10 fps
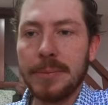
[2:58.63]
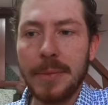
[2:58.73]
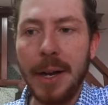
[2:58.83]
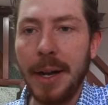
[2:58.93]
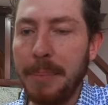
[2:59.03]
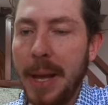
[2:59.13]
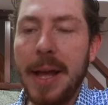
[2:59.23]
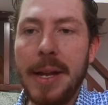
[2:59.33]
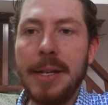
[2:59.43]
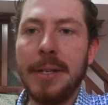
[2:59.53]

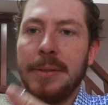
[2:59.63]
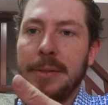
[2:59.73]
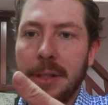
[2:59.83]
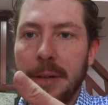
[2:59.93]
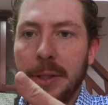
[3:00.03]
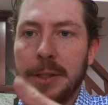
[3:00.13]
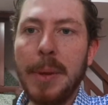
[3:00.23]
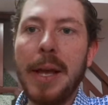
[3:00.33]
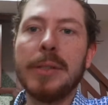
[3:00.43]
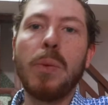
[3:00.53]
bed, living
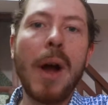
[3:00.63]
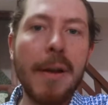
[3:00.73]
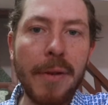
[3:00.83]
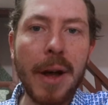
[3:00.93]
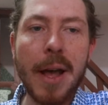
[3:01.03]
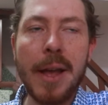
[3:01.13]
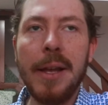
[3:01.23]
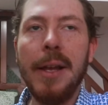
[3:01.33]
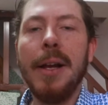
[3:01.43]
space, Wi-Fi,